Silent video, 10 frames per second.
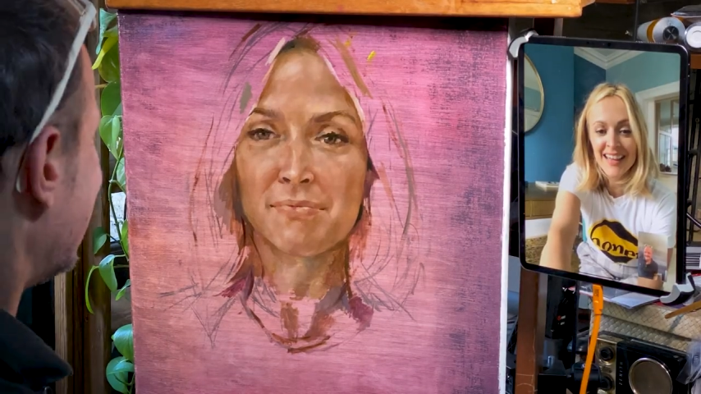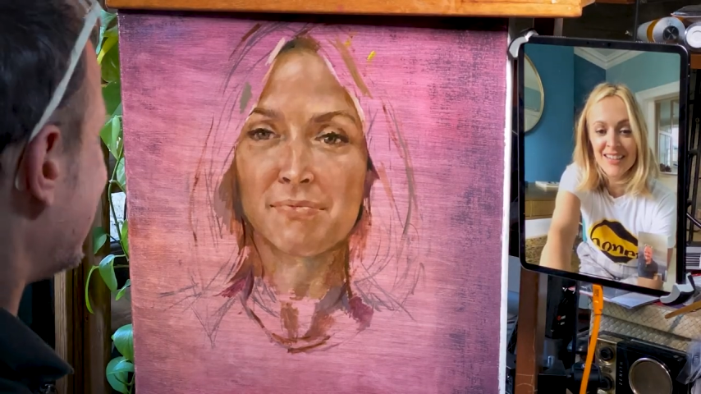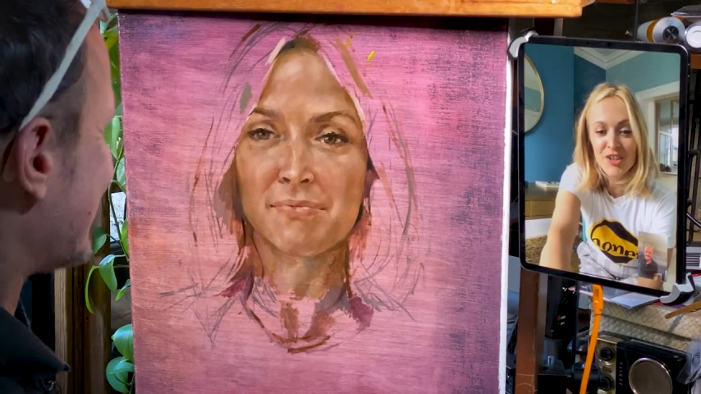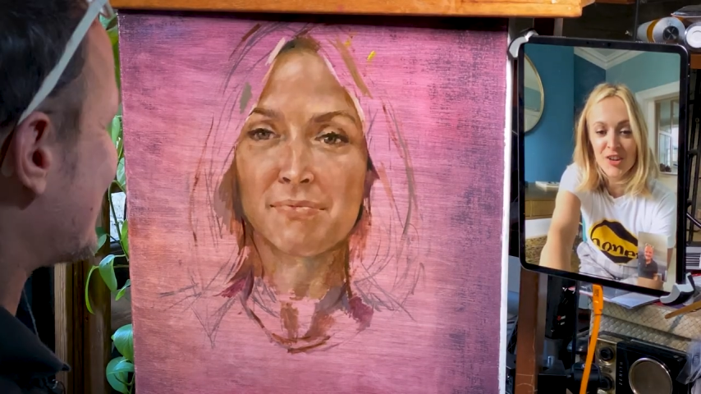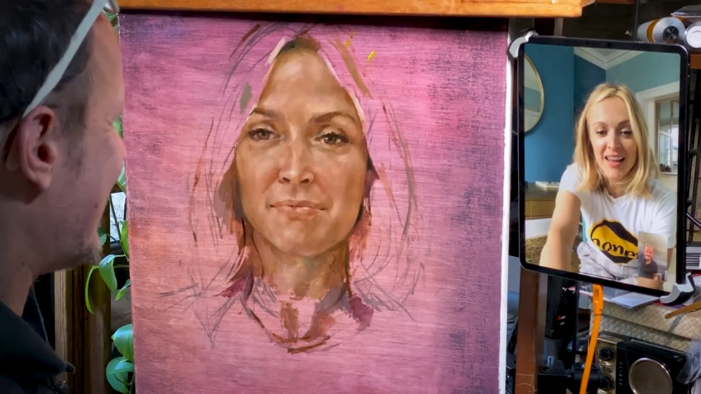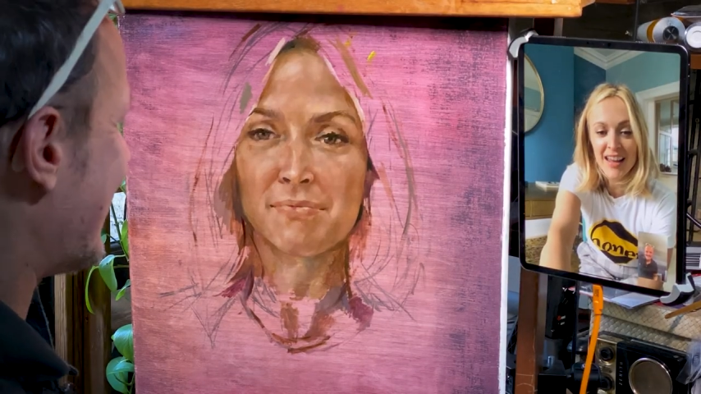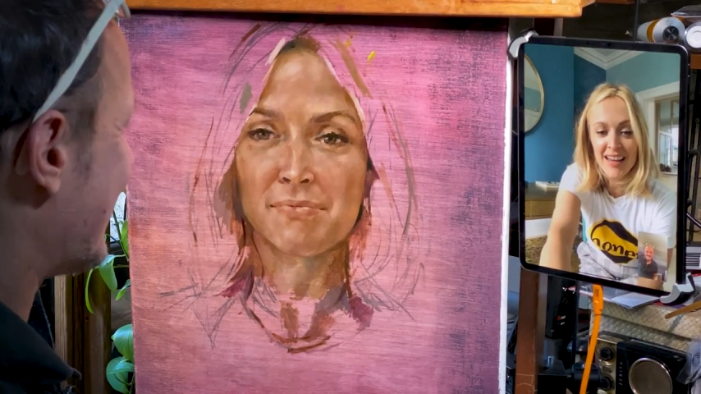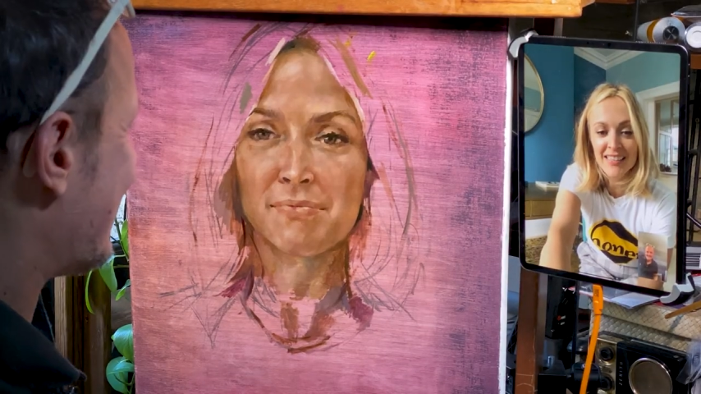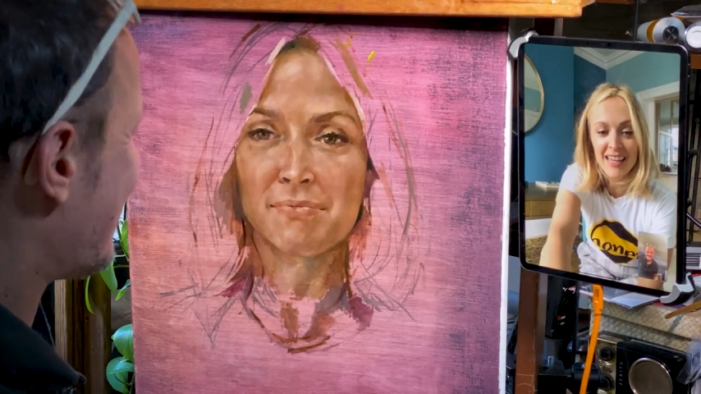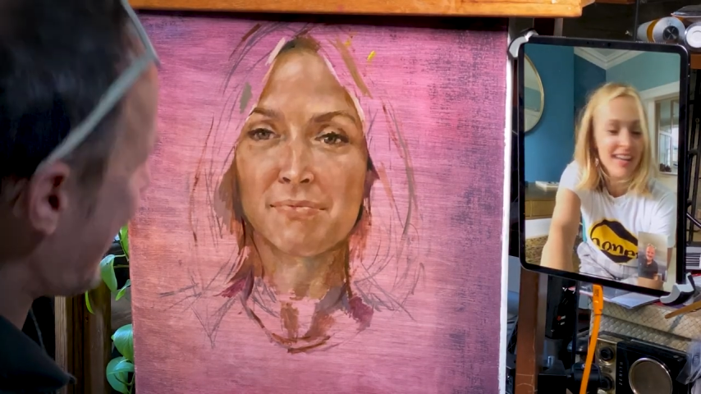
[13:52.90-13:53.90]
Speaker 1: Cindy.
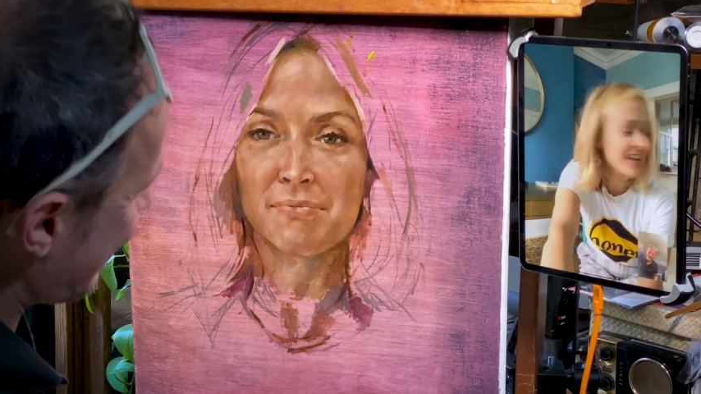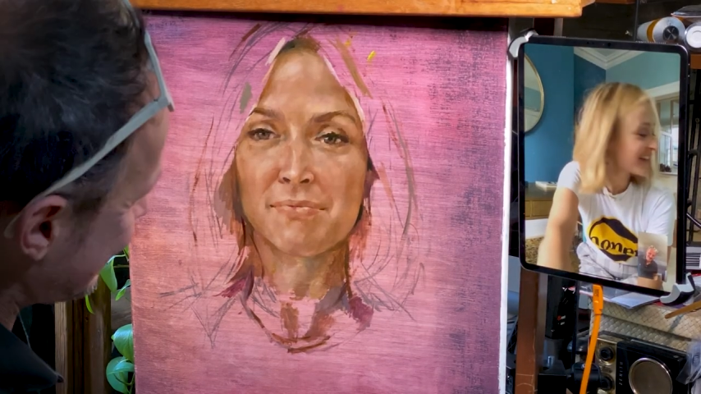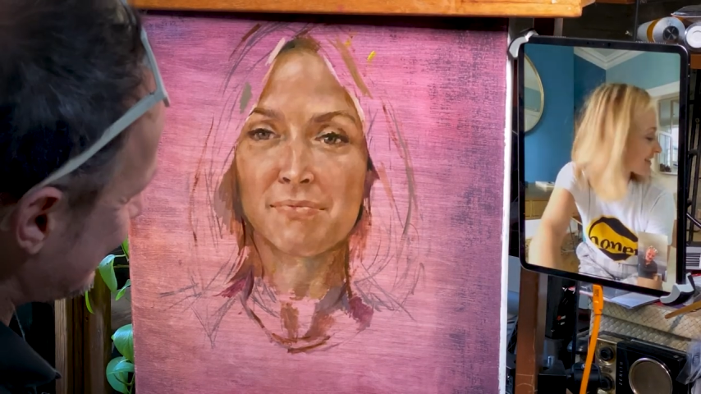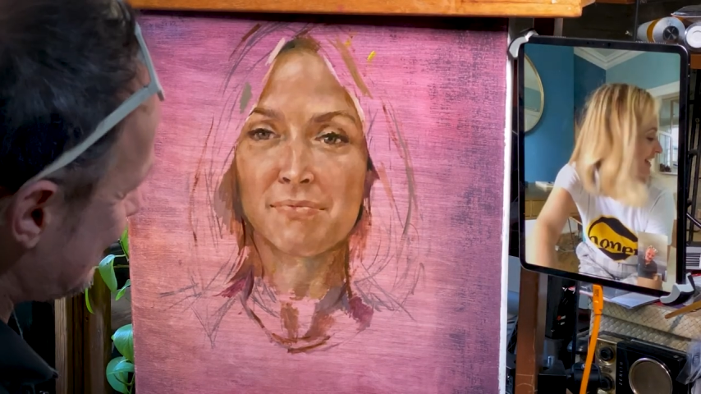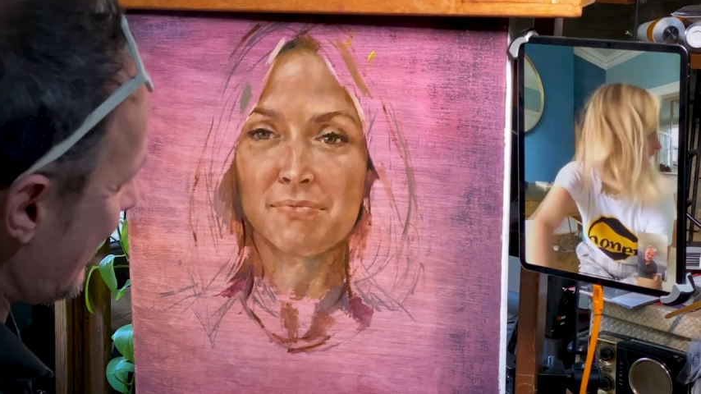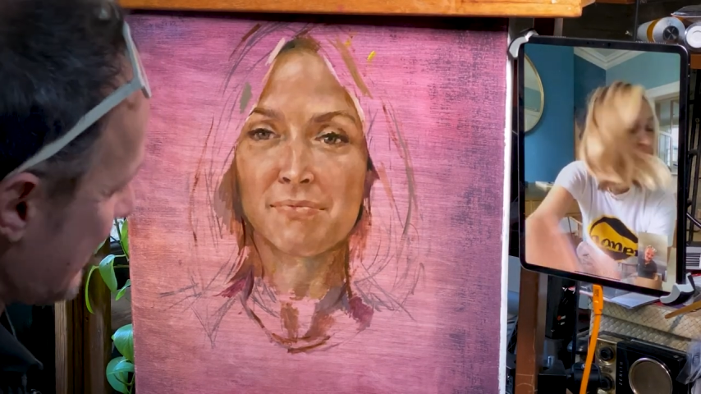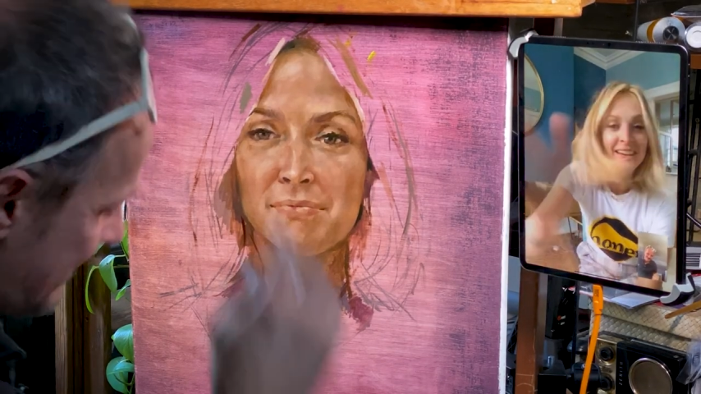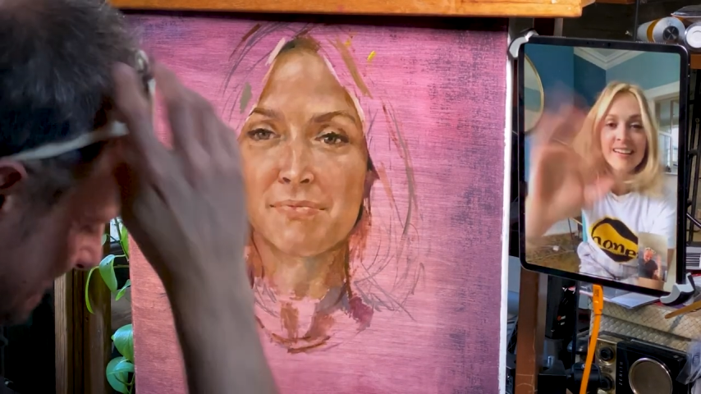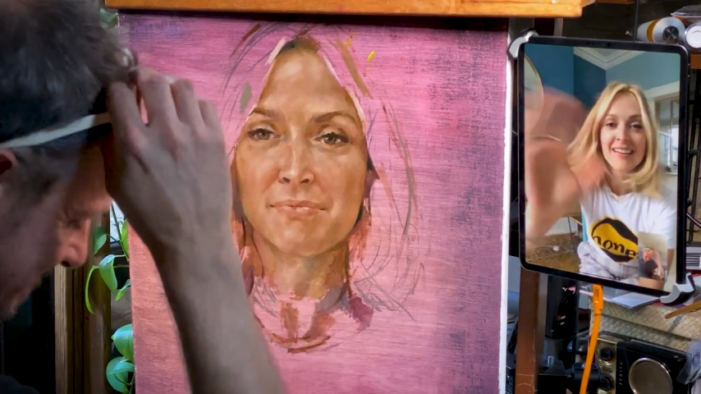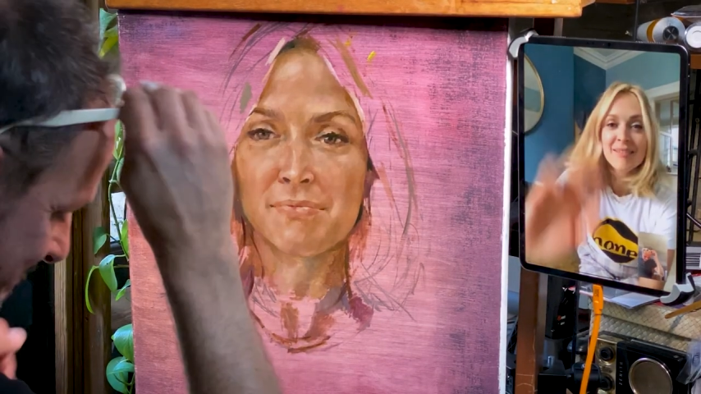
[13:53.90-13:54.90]
Bye. Bye.
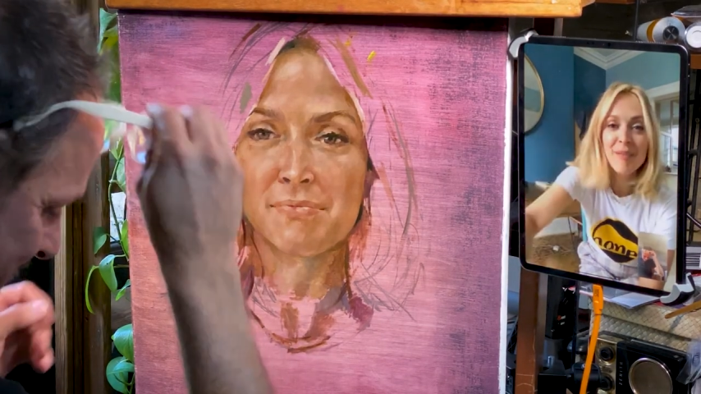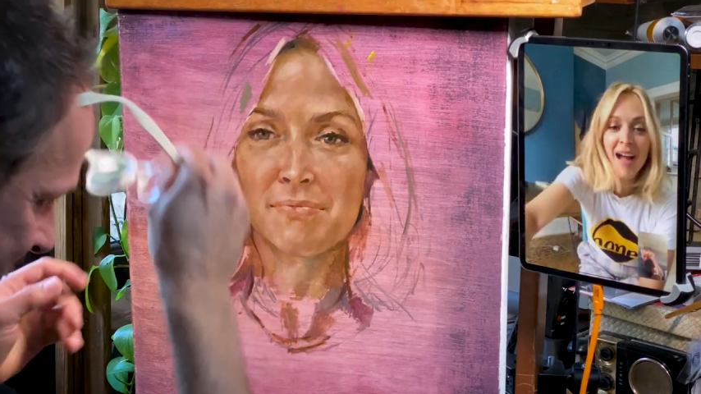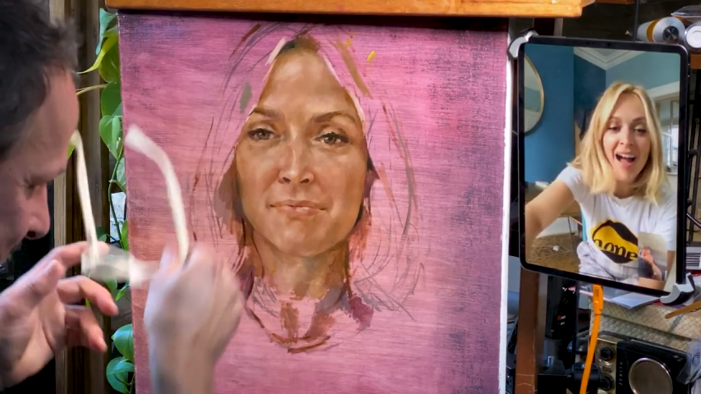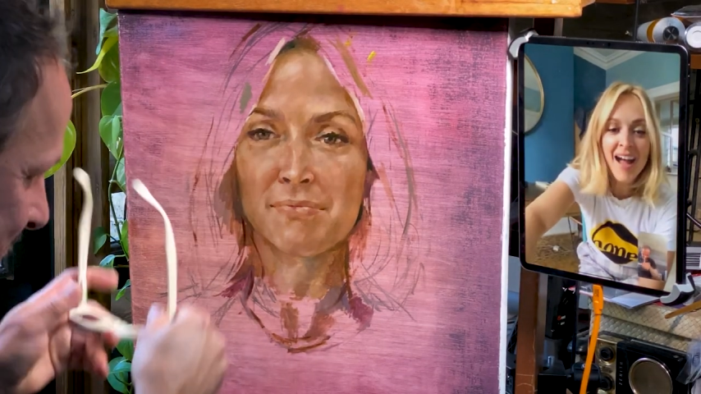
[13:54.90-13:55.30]
Bye.